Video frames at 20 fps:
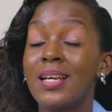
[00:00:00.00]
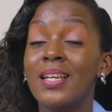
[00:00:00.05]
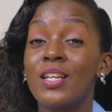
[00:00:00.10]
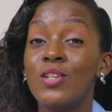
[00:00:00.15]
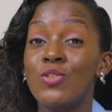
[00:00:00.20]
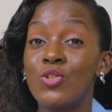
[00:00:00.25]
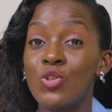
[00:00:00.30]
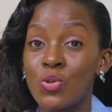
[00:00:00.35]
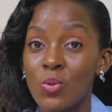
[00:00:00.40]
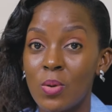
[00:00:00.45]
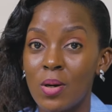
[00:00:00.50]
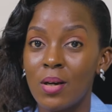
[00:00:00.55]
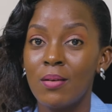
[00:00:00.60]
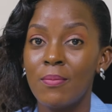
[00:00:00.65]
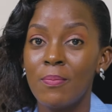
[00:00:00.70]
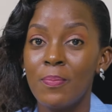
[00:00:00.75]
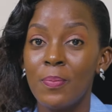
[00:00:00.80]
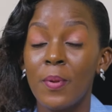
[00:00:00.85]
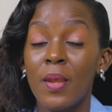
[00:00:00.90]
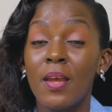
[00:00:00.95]
and ensure
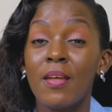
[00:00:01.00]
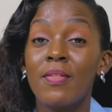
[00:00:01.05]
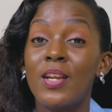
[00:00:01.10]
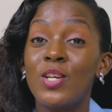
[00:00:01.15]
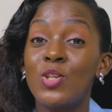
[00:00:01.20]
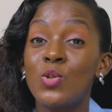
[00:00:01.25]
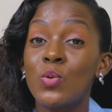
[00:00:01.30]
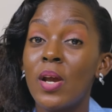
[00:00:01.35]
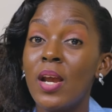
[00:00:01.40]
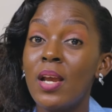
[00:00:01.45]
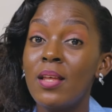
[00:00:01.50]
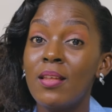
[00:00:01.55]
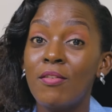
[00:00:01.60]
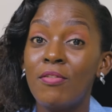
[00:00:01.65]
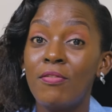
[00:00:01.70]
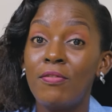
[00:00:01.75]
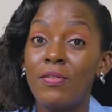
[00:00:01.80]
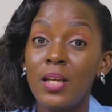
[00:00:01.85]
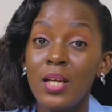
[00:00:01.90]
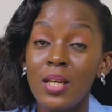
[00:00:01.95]
that you either
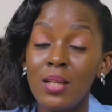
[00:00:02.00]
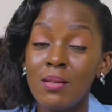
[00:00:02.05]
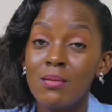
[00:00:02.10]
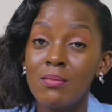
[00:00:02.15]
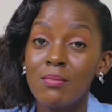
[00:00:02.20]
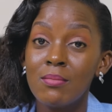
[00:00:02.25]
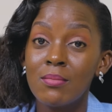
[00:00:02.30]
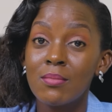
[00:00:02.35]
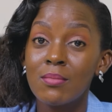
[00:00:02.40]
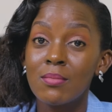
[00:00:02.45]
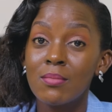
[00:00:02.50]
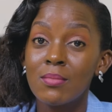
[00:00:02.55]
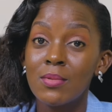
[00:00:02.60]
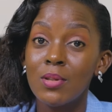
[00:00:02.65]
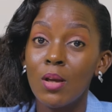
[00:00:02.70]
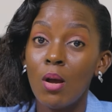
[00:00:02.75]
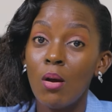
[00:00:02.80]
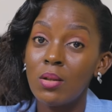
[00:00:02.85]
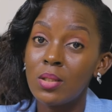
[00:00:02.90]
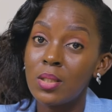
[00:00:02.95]
flee
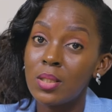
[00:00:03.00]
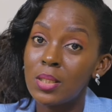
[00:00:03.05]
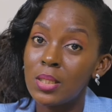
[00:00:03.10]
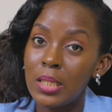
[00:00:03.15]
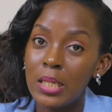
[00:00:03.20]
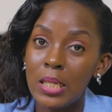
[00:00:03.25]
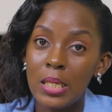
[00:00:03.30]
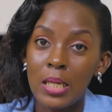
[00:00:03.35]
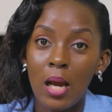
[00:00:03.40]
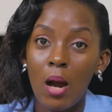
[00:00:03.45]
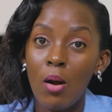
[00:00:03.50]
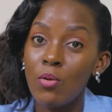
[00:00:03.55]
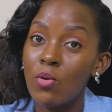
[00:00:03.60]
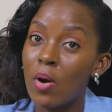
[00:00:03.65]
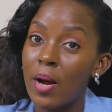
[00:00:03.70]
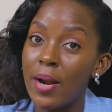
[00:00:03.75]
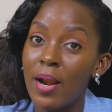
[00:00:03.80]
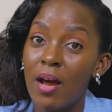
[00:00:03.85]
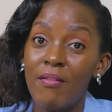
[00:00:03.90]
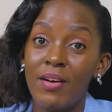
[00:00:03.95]
or see how you
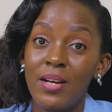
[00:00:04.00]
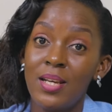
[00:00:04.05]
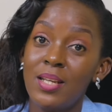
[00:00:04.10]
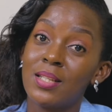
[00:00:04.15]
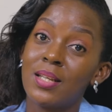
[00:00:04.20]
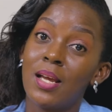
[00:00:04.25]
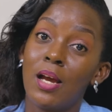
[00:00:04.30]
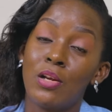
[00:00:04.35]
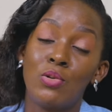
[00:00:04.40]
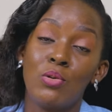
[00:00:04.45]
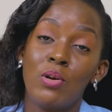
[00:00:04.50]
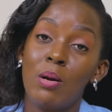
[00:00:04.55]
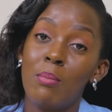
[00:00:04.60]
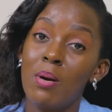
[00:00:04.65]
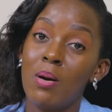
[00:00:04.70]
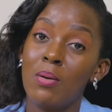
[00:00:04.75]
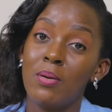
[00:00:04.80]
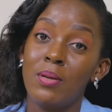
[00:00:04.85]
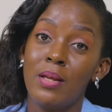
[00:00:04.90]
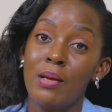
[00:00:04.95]
can have a discussion
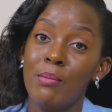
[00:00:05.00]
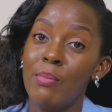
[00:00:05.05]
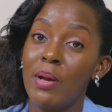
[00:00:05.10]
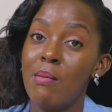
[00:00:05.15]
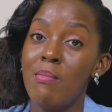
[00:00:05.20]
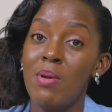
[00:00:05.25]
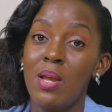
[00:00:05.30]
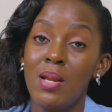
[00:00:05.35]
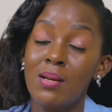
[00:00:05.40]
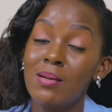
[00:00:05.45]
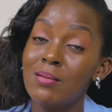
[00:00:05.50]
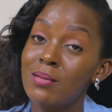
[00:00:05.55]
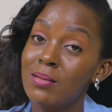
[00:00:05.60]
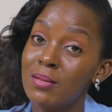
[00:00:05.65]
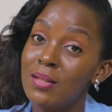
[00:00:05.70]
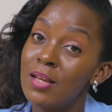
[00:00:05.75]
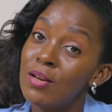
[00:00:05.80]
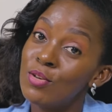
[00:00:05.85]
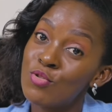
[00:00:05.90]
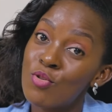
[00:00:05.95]
about them. I mean,
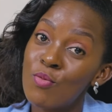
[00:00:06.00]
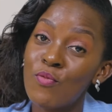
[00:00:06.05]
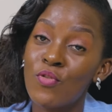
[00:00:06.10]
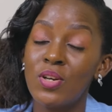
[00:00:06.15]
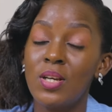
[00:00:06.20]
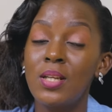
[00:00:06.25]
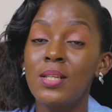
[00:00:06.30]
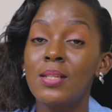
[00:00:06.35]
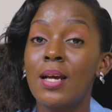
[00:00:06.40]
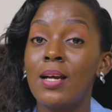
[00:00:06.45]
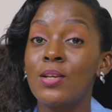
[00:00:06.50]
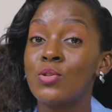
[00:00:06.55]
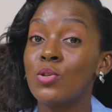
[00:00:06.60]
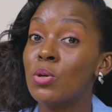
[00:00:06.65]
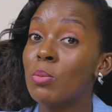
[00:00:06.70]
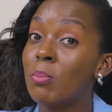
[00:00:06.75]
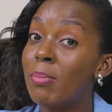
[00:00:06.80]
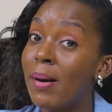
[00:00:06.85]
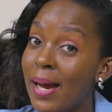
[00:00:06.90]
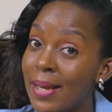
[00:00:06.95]
there's room for
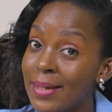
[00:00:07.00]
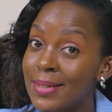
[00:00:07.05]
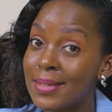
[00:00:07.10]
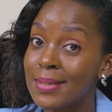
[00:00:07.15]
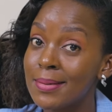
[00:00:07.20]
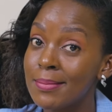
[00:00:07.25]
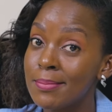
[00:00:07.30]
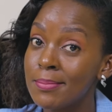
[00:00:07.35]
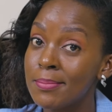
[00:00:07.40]
discussion, but